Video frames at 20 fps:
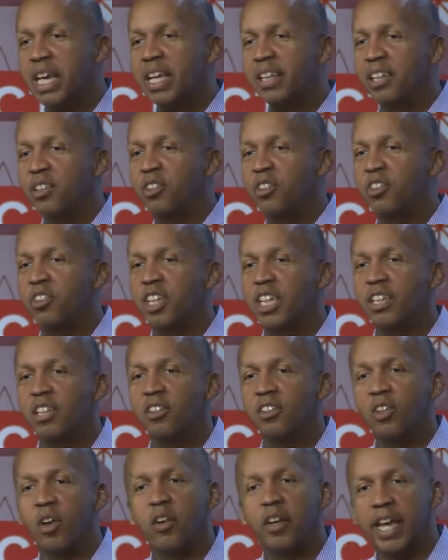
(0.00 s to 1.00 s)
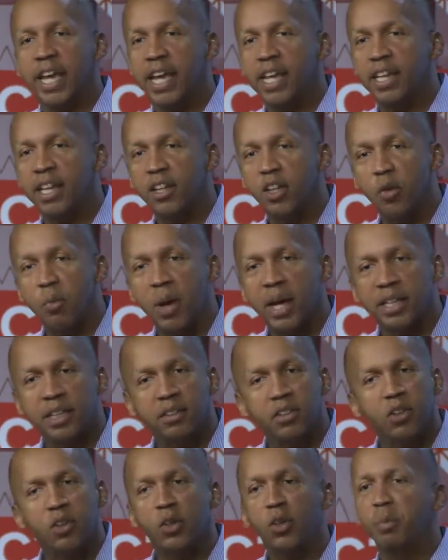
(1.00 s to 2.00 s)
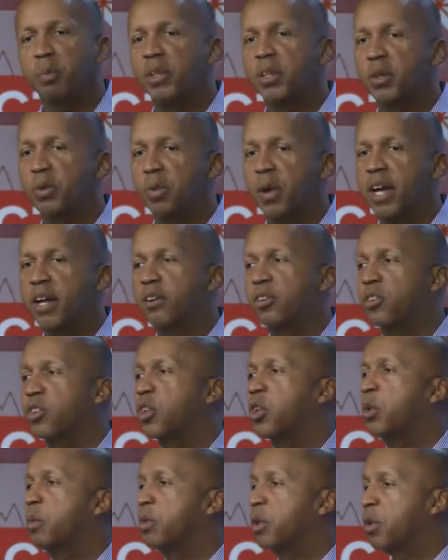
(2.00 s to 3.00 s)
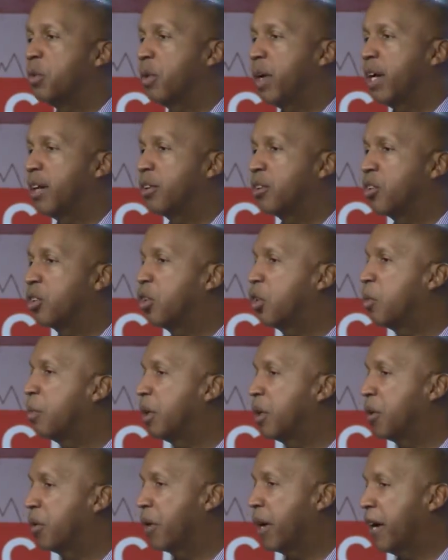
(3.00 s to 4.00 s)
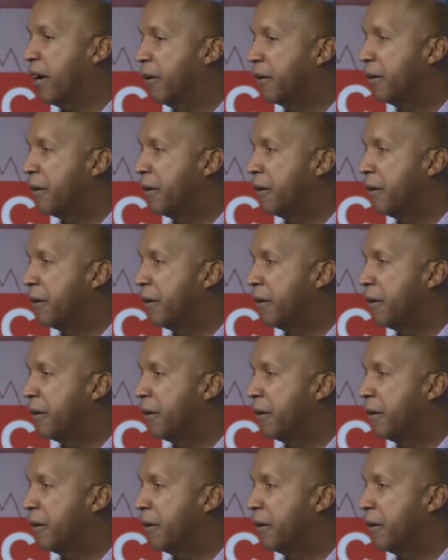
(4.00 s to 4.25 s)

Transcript: They used to sing this song, "Can't Let Nobody Turn Me Around, Turn Me Around, Turn Me Around."